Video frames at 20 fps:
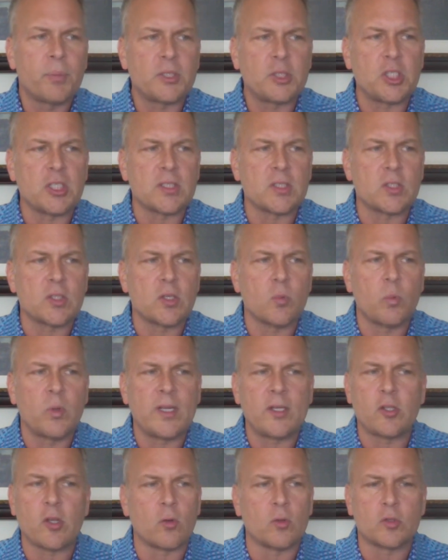but just
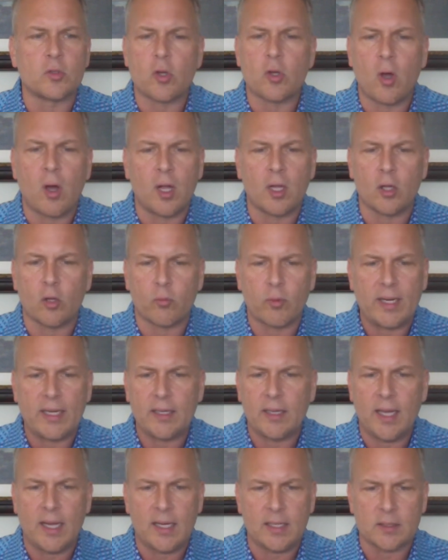we don't
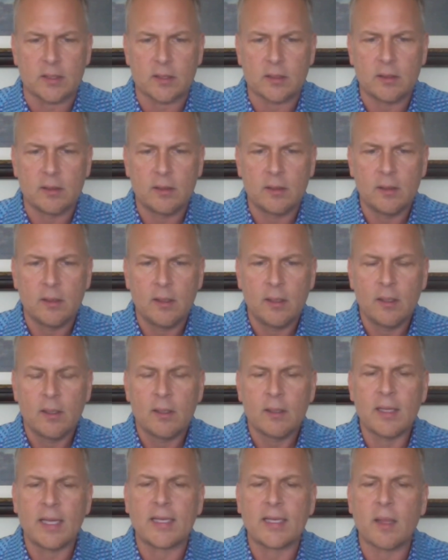tolerate less.
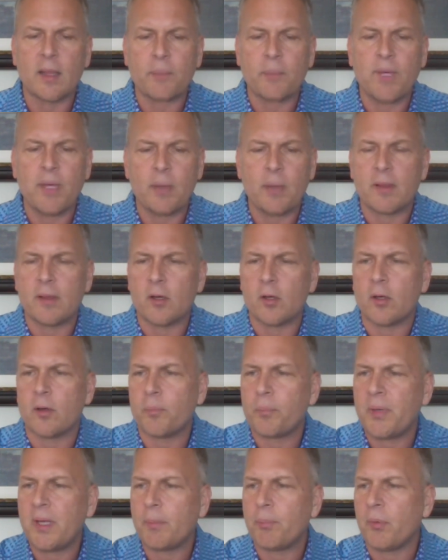Like the pe- there
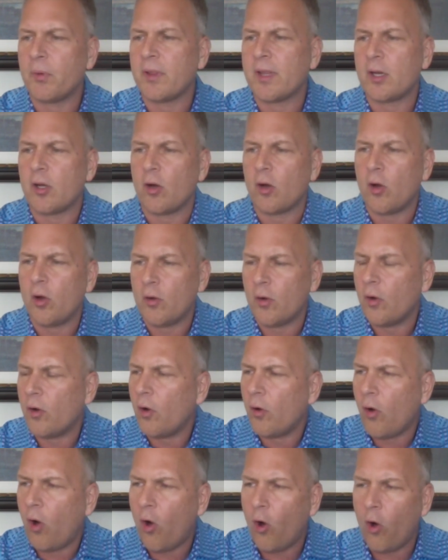are people that are
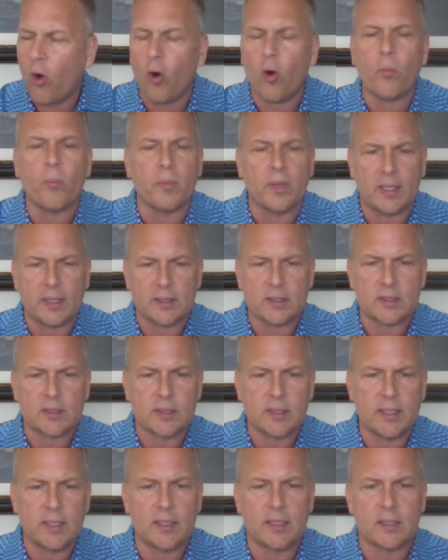
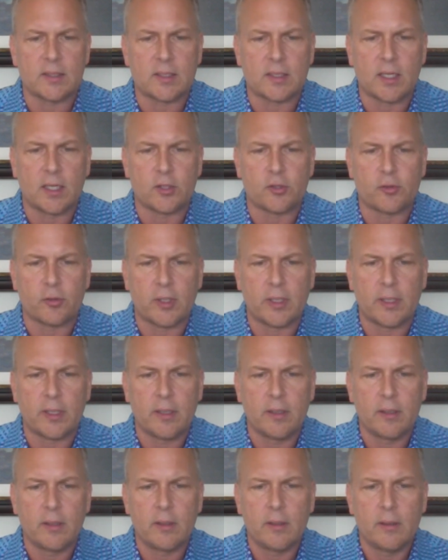homeless in this
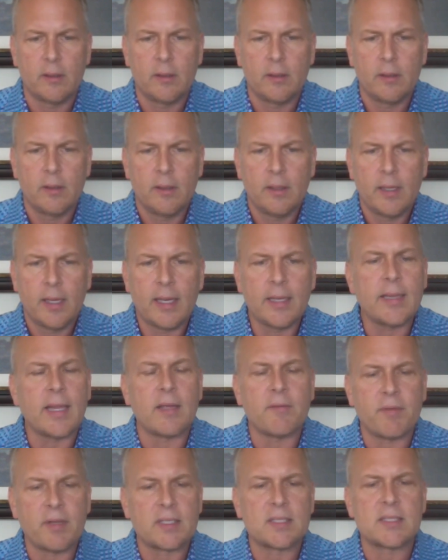country, and
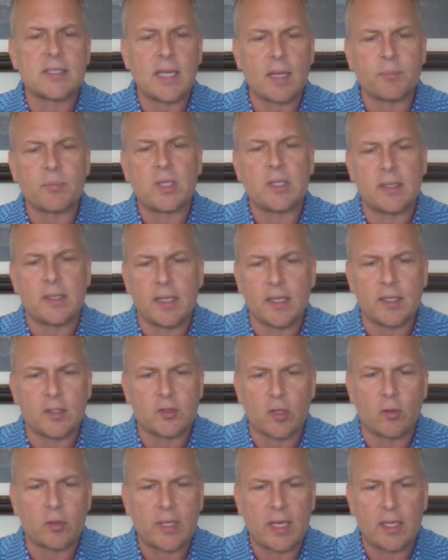they've accepted that
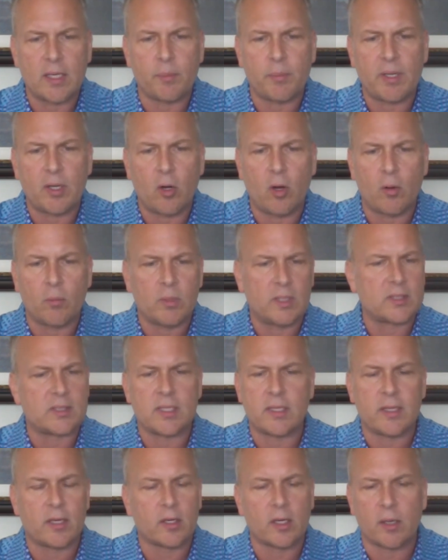it's okay to be
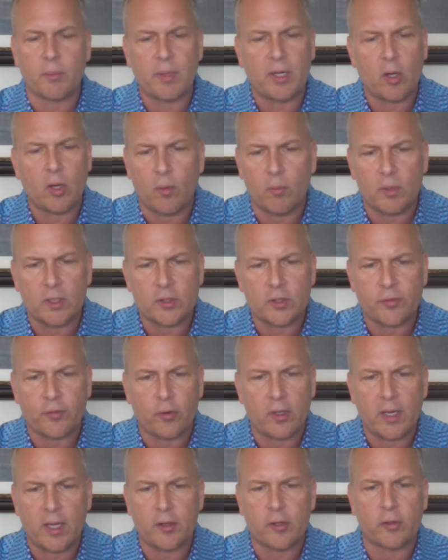homeless, and they're going to be homeless
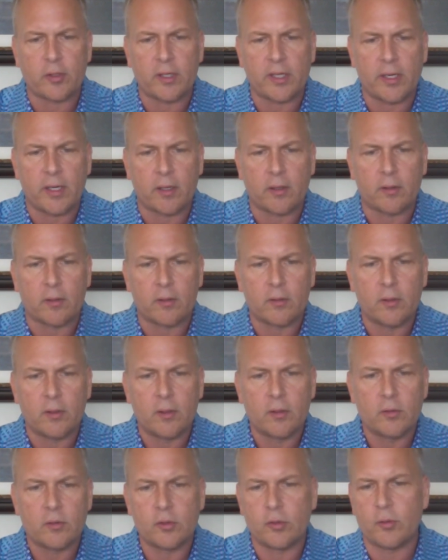for another year,
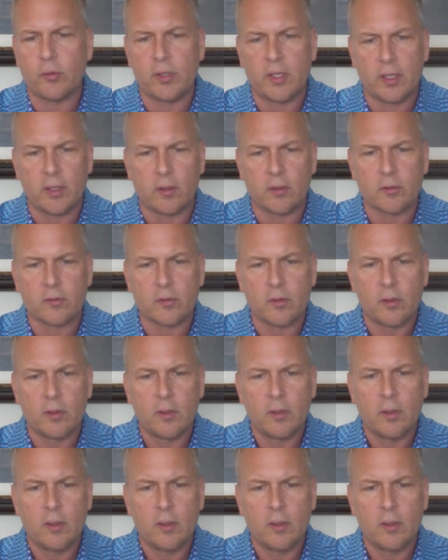two years.